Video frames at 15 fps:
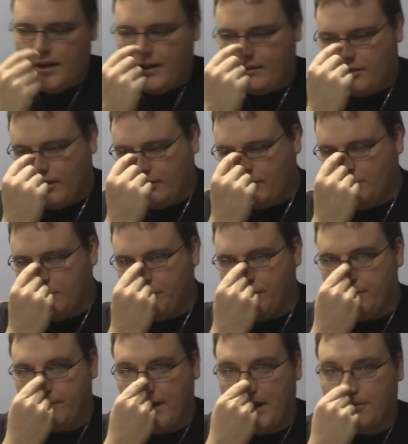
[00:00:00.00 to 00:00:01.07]
And it's also
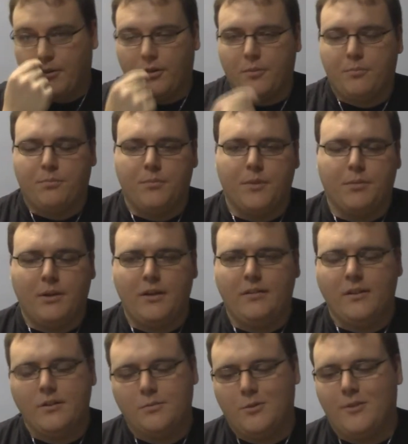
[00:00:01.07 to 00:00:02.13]
Move compatible. The
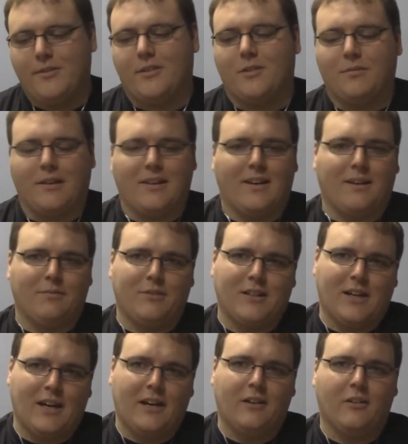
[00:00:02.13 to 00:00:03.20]
PlayStation Move is something that I'm
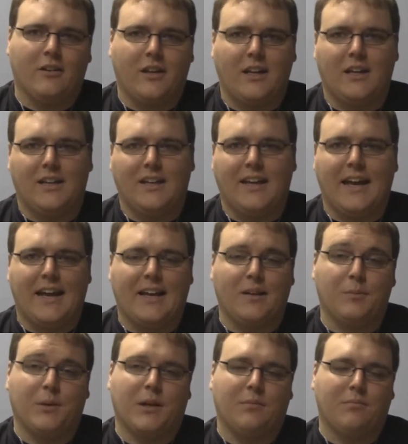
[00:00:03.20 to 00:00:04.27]
kind of looking into
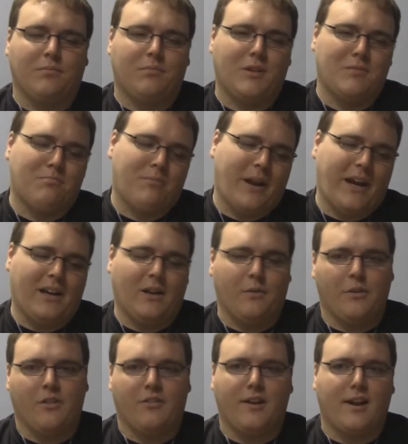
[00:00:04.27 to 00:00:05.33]
getting, but I'm
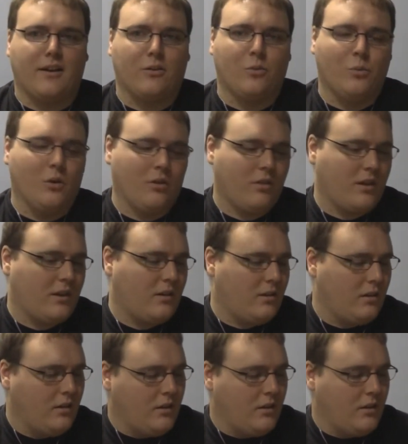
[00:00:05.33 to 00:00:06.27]
debating whether or not it's worth it.